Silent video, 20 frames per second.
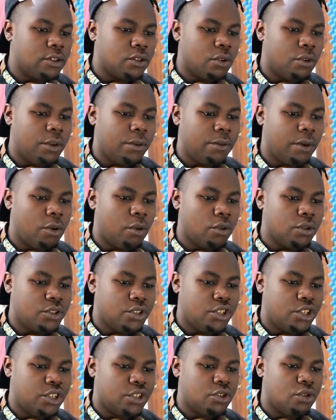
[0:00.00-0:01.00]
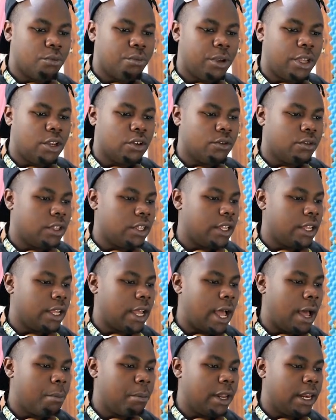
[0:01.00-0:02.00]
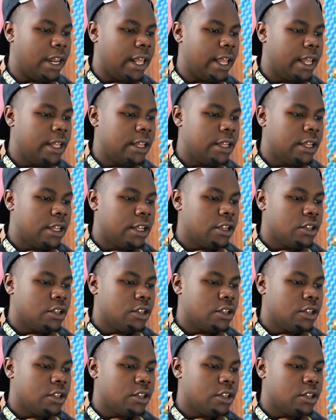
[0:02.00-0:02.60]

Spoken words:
So if I was just to paint on the upper layer,